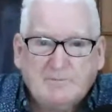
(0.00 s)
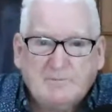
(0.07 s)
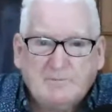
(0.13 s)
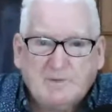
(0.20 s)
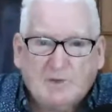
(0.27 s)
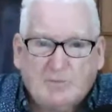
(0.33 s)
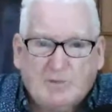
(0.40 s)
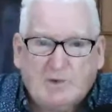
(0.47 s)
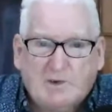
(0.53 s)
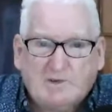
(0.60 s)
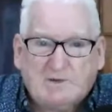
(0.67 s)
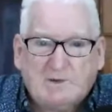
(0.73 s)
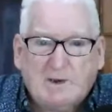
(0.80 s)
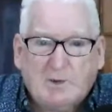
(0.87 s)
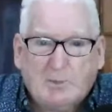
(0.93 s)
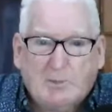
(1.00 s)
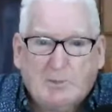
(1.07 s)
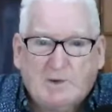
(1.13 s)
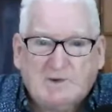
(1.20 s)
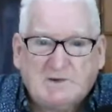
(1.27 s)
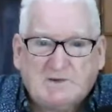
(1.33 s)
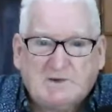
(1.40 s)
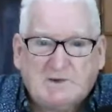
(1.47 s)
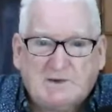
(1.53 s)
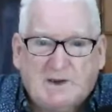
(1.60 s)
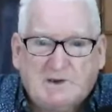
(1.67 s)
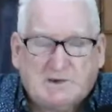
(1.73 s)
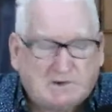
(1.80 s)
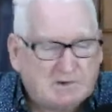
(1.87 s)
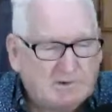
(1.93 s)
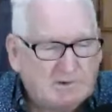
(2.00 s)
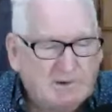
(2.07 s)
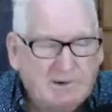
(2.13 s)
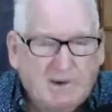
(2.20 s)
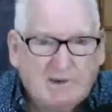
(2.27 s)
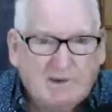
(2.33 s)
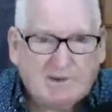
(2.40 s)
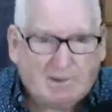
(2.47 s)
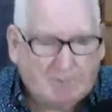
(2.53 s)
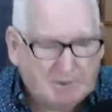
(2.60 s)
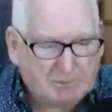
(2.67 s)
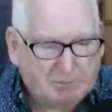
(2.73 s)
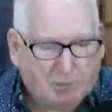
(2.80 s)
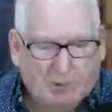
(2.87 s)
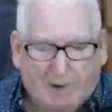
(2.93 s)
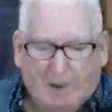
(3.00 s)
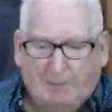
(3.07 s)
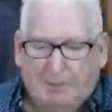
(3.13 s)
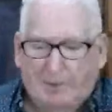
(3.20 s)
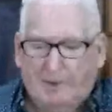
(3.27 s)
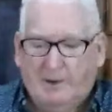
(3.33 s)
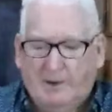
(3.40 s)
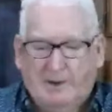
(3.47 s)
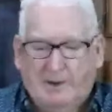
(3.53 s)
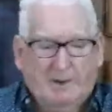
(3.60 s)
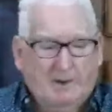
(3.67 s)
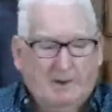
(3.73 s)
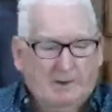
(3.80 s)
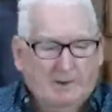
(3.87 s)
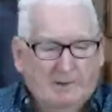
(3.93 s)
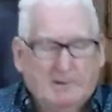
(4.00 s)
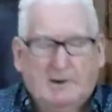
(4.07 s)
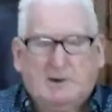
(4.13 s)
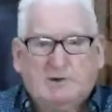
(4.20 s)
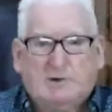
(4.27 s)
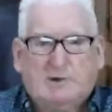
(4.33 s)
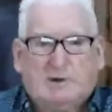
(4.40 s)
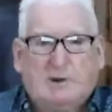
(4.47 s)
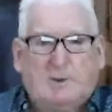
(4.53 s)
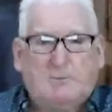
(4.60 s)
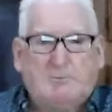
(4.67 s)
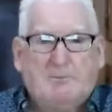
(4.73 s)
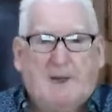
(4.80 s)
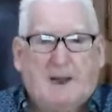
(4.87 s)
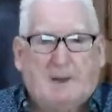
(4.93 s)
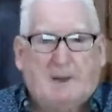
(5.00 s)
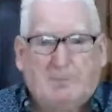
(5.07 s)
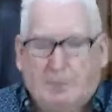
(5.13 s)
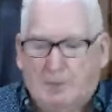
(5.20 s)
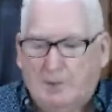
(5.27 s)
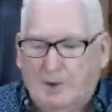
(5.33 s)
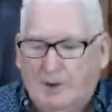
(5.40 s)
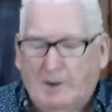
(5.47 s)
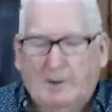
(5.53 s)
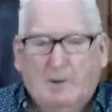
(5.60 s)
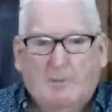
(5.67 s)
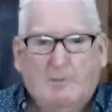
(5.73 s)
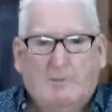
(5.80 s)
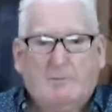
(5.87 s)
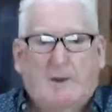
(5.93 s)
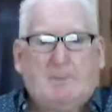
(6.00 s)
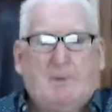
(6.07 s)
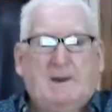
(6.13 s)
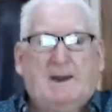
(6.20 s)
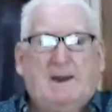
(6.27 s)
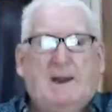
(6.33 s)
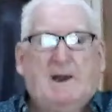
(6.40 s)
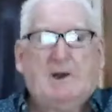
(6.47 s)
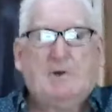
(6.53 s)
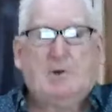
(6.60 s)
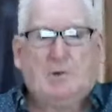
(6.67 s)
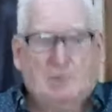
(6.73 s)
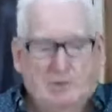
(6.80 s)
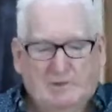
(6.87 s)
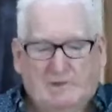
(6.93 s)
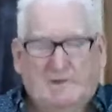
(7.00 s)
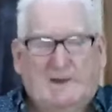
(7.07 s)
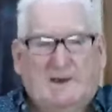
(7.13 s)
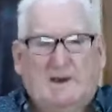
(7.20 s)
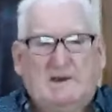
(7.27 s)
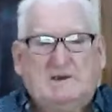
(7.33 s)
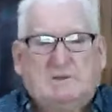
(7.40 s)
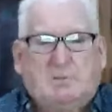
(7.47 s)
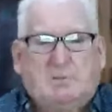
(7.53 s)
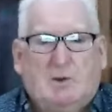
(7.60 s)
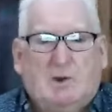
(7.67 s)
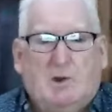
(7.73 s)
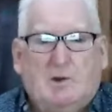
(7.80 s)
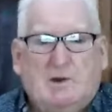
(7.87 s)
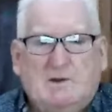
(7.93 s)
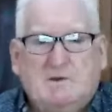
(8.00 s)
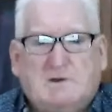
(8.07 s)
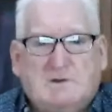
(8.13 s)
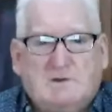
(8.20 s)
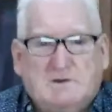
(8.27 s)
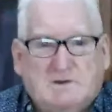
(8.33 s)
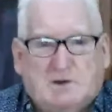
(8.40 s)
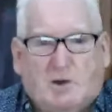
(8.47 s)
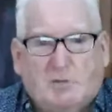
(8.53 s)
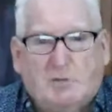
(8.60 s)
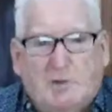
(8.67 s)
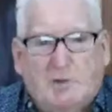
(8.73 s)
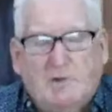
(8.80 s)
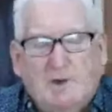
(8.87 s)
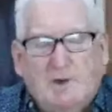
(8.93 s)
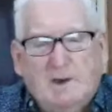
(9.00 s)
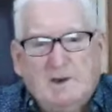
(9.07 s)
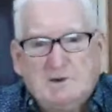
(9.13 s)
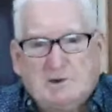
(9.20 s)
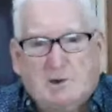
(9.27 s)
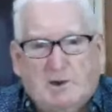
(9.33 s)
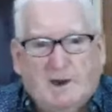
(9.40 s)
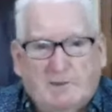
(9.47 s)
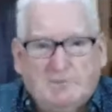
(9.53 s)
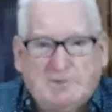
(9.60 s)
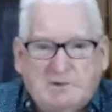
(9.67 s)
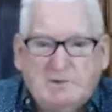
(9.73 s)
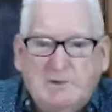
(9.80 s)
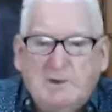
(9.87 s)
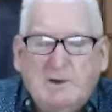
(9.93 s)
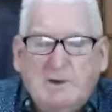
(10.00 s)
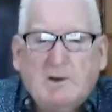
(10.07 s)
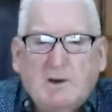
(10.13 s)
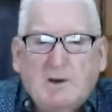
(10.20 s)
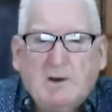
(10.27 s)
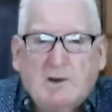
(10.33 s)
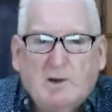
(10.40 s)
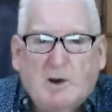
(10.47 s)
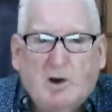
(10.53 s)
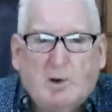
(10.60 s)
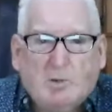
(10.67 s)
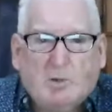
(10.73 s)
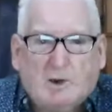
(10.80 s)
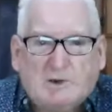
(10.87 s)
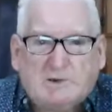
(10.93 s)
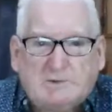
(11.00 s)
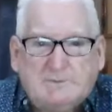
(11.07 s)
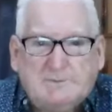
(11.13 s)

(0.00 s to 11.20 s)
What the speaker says: The first registered nation. Someone's put up an intricate map mapping out all the lands belonging to the sovereign tribes. Hogwash.